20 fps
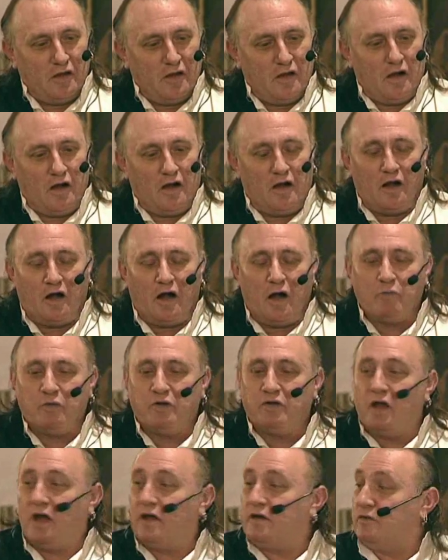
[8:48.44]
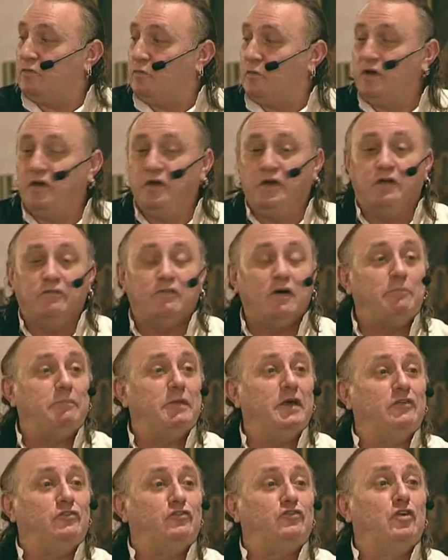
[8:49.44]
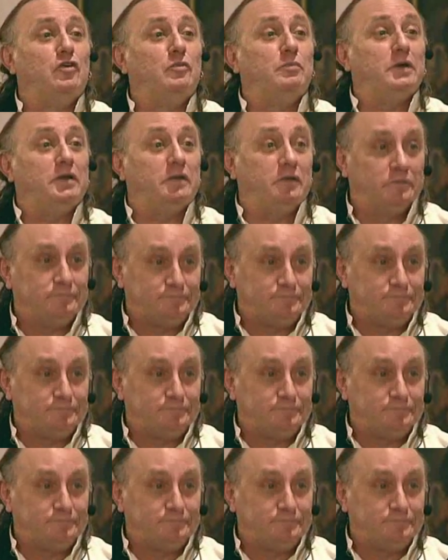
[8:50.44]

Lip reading: I would like it where you give up being stupid.